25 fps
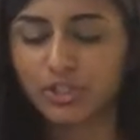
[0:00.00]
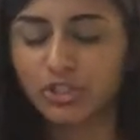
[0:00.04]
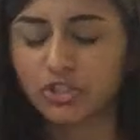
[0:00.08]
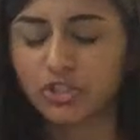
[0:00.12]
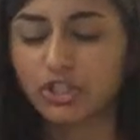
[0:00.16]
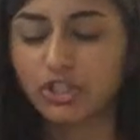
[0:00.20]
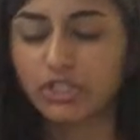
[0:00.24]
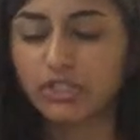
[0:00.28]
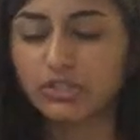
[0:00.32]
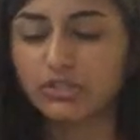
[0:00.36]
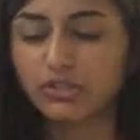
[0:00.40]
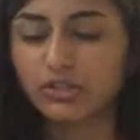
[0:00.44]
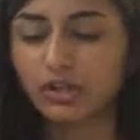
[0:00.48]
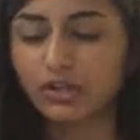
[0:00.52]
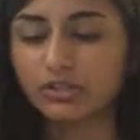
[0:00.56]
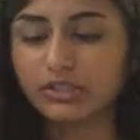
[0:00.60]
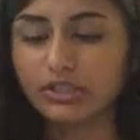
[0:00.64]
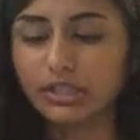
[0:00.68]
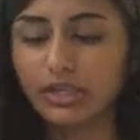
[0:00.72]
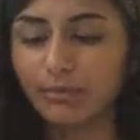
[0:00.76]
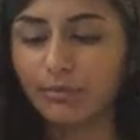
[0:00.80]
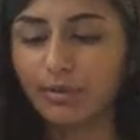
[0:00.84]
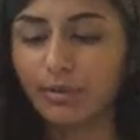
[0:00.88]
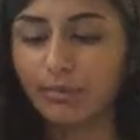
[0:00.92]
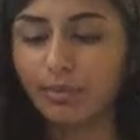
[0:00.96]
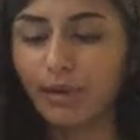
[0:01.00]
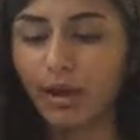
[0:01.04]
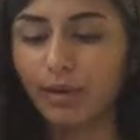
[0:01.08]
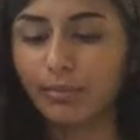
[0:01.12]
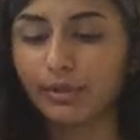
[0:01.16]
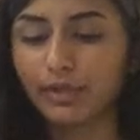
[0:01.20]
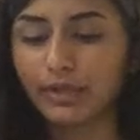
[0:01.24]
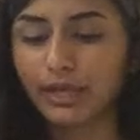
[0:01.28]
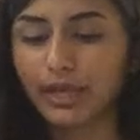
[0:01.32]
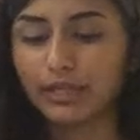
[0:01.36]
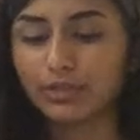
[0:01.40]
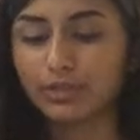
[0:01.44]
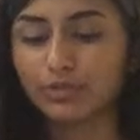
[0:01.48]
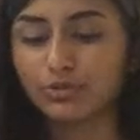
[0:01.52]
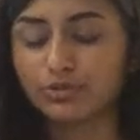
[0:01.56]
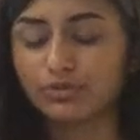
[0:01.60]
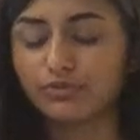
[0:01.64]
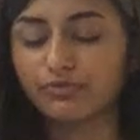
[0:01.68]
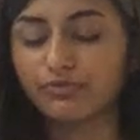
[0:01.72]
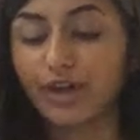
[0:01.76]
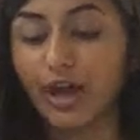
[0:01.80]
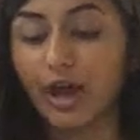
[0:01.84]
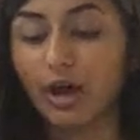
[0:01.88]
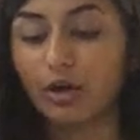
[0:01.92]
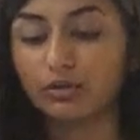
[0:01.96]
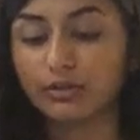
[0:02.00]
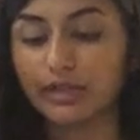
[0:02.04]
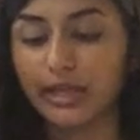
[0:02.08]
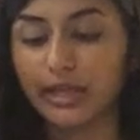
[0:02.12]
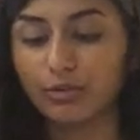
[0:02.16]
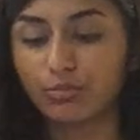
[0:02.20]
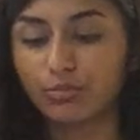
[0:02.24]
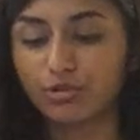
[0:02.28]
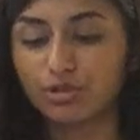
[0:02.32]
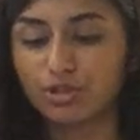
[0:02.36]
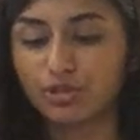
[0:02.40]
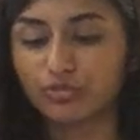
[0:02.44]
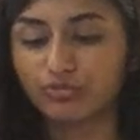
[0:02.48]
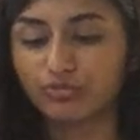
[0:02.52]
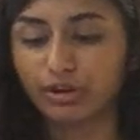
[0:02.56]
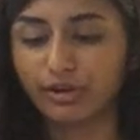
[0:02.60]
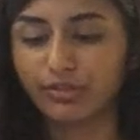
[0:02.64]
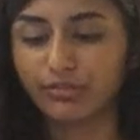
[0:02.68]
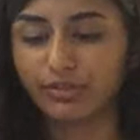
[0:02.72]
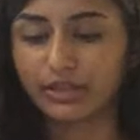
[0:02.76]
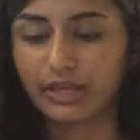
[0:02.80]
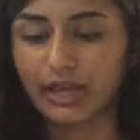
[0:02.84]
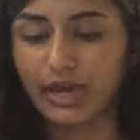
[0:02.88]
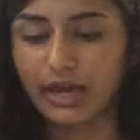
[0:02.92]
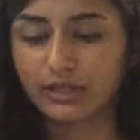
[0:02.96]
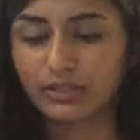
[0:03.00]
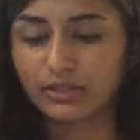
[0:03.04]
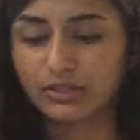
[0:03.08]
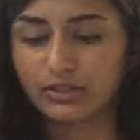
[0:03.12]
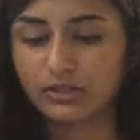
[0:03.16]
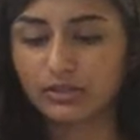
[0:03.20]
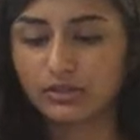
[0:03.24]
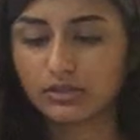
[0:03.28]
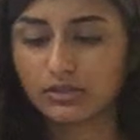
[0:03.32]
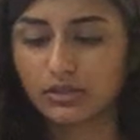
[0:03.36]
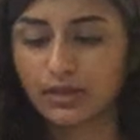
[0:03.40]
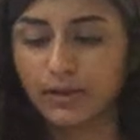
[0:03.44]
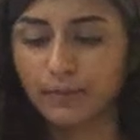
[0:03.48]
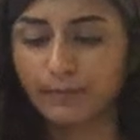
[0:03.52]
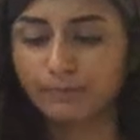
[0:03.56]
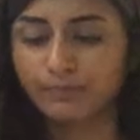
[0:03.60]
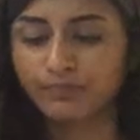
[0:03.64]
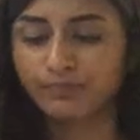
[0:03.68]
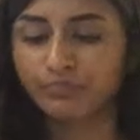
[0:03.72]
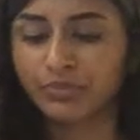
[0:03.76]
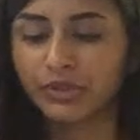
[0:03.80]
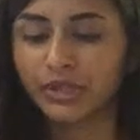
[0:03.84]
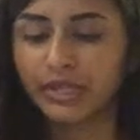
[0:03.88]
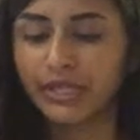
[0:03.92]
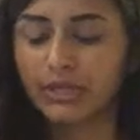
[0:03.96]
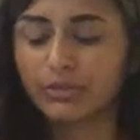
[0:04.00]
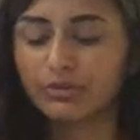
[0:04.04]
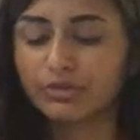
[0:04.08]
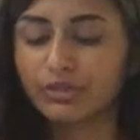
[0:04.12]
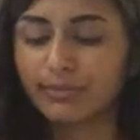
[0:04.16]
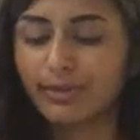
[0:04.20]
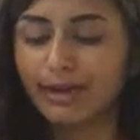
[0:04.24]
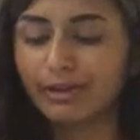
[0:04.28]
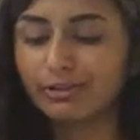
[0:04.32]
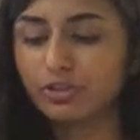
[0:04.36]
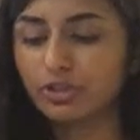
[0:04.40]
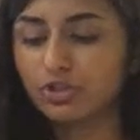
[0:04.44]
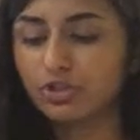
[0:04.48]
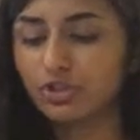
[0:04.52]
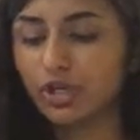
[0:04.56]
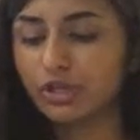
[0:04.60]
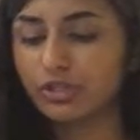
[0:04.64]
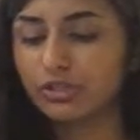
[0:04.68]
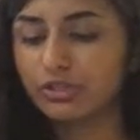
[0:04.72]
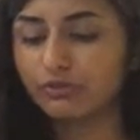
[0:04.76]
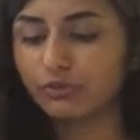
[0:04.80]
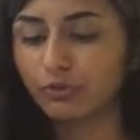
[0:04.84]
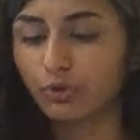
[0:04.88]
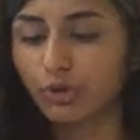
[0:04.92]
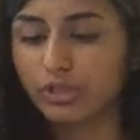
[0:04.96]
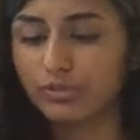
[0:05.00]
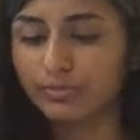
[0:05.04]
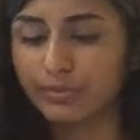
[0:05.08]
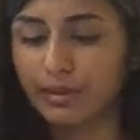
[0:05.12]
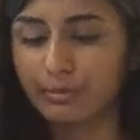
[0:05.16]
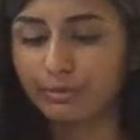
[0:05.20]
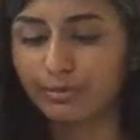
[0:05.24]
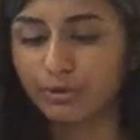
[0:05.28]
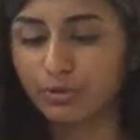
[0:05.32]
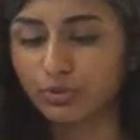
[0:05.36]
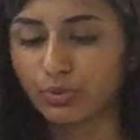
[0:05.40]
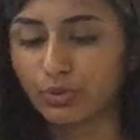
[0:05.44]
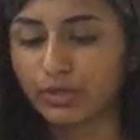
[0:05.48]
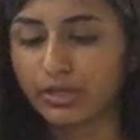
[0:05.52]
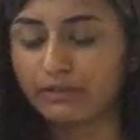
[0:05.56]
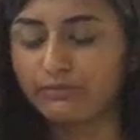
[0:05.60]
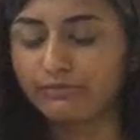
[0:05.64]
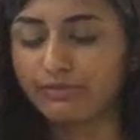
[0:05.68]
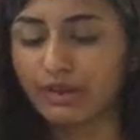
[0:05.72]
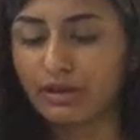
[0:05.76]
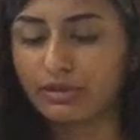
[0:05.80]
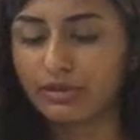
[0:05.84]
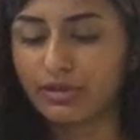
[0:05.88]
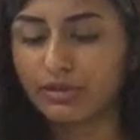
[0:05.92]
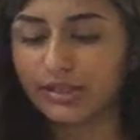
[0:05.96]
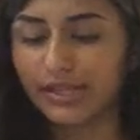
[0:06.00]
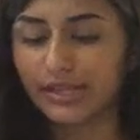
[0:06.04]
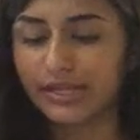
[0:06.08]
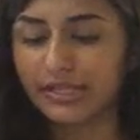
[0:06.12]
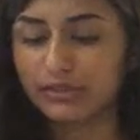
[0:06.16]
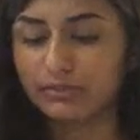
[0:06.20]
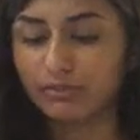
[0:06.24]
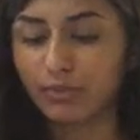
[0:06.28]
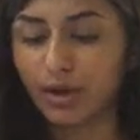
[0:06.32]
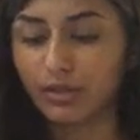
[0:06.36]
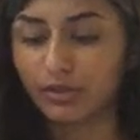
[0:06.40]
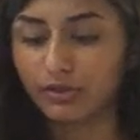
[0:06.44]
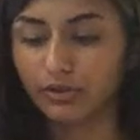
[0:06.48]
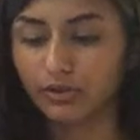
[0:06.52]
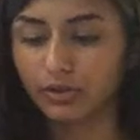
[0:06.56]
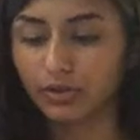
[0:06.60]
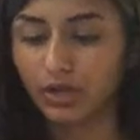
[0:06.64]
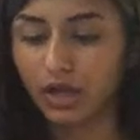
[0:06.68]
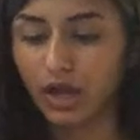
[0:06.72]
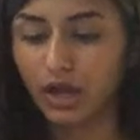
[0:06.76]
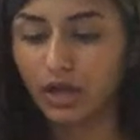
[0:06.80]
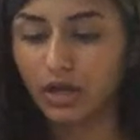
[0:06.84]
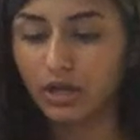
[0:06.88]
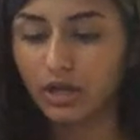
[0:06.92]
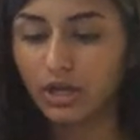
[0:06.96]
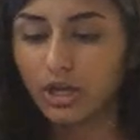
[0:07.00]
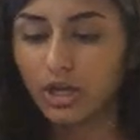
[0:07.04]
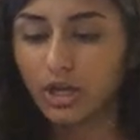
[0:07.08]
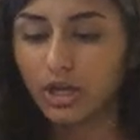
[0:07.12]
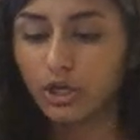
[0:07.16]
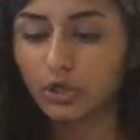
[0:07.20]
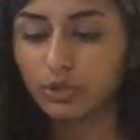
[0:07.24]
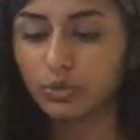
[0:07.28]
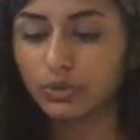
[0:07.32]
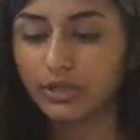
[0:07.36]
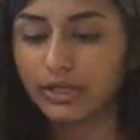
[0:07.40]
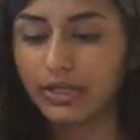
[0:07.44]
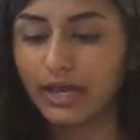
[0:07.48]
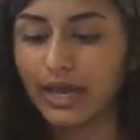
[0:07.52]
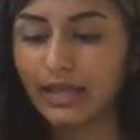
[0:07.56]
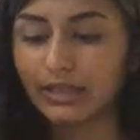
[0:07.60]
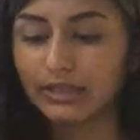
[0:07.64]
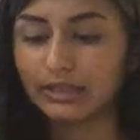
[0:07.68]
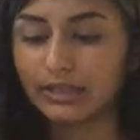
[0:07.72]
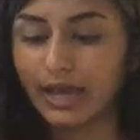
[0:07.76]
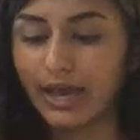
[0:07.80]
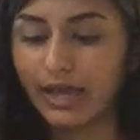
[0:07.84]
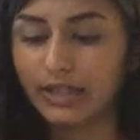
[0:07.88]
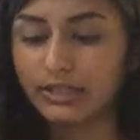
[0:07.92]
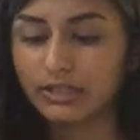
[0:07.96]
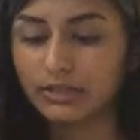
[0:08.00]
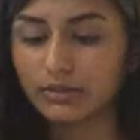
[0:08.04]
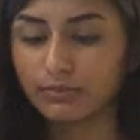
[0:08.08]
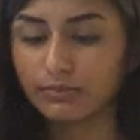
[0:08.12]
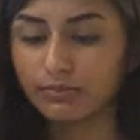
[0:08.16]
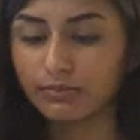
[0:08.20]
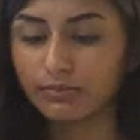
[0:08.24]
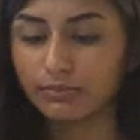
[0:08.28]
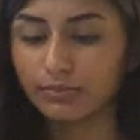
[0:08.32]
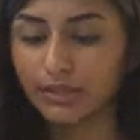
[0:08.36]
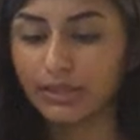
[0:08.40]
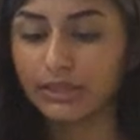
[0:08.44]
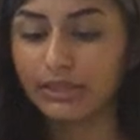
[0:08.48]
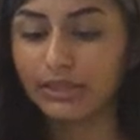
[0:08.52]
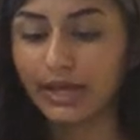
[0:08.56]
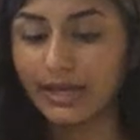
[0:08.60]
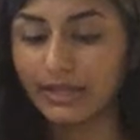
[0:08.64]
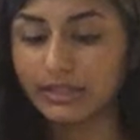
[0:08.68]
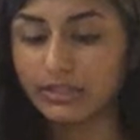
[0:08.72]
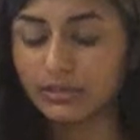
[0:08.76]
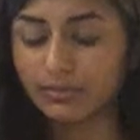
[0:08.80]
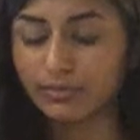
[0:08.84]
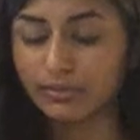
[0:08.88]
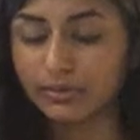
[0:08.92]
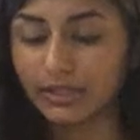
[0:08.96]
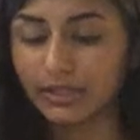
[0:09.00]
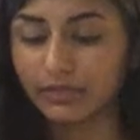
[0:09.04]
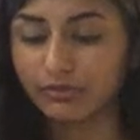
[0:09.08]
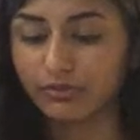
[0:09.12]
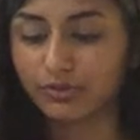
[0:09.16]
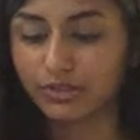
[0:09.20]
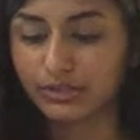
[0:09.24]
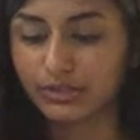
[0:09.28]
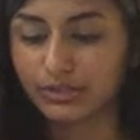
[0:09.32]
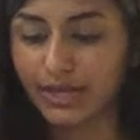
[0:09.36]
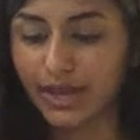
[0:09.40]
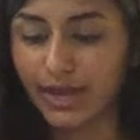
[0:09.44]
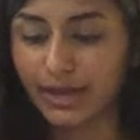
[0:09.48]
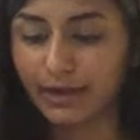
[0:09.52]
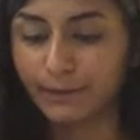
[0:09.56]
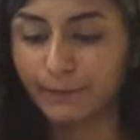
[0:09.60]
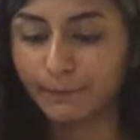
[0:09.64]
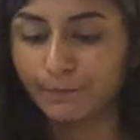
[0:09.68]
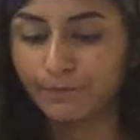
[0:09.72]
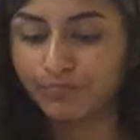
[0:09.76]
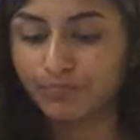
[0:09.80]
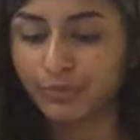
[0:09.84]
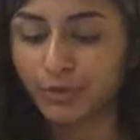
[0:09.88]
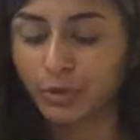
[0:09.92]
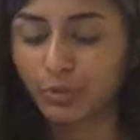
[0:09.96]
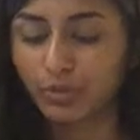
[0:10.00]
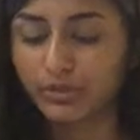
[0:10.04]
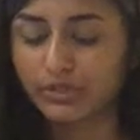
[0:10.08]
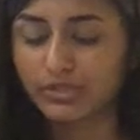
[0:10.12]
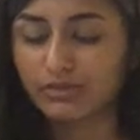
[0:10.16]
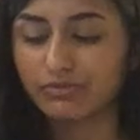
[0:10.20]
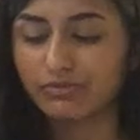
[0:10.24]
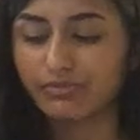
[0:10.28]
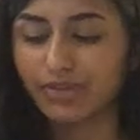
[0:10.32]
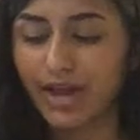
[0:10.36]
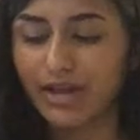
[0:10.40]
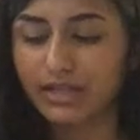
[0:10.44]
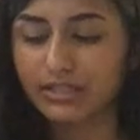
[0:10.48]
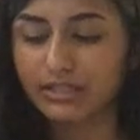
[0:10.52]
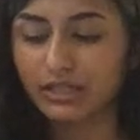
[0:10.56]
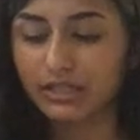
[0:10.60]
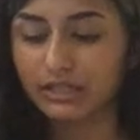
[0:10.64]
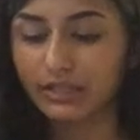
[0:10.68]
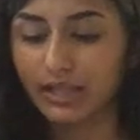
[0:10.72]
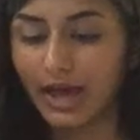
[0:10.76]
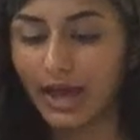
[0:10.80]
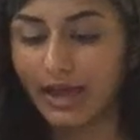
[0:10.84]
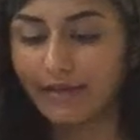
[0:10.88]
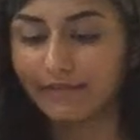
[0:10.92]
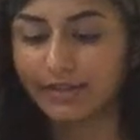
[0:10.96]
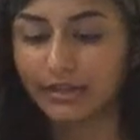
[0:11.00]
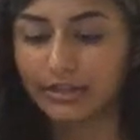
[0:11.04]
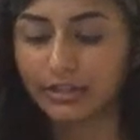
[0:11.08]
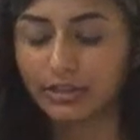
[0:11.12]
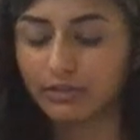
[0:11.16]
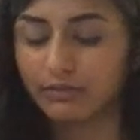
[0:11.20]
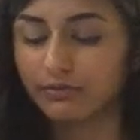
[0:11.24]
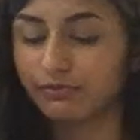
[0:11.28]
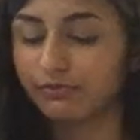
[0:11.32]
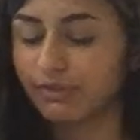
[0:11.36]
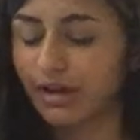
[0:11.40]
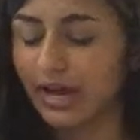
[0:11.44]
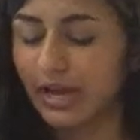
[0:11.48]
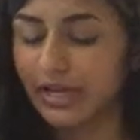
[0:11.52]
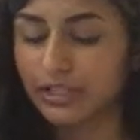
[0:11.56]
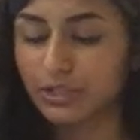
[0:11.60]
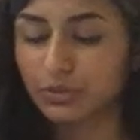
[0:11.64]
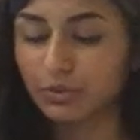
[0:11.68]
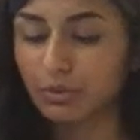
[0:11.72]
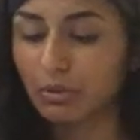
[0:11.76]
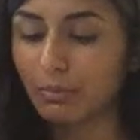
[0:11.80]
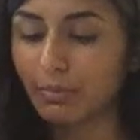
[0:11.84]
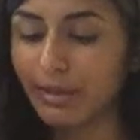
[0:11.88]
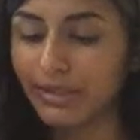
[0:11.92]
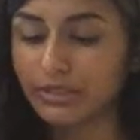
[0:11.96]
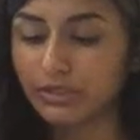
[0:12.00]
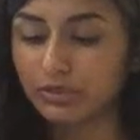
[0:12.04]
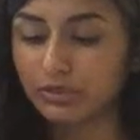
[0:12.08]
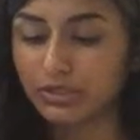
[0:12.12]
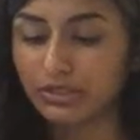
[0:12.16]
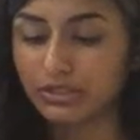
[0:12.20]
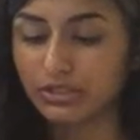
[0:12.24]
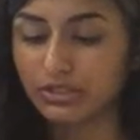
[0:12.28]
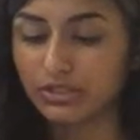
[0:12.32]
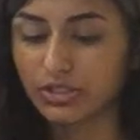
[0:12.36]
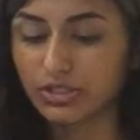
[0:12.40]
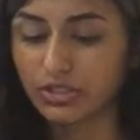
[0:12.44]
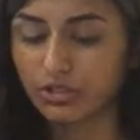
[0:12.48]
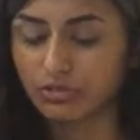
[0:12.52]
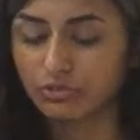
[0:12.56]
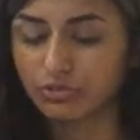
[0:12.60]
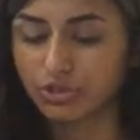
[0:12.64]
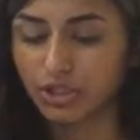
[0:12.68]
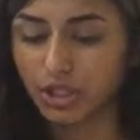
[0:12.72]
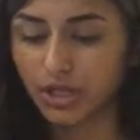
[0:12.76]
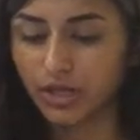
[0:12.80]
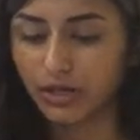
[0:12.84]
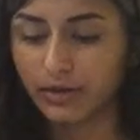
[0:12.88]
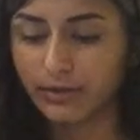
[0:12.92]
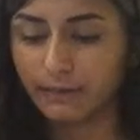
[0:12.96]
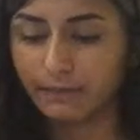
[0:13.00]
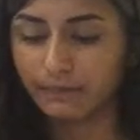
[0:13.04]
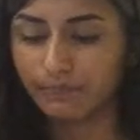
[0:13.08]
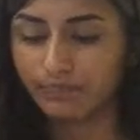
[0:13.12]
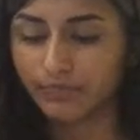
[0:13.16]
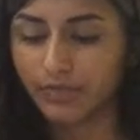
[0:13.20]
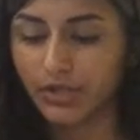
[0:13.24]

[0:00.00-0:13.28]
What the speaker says: She insulted him in public and used foul language in front of the guests. He was about to start divorce papers when he found out that his mother-in-law, who he had been led to believe was dead, was in fact alive and confined to a mental institution.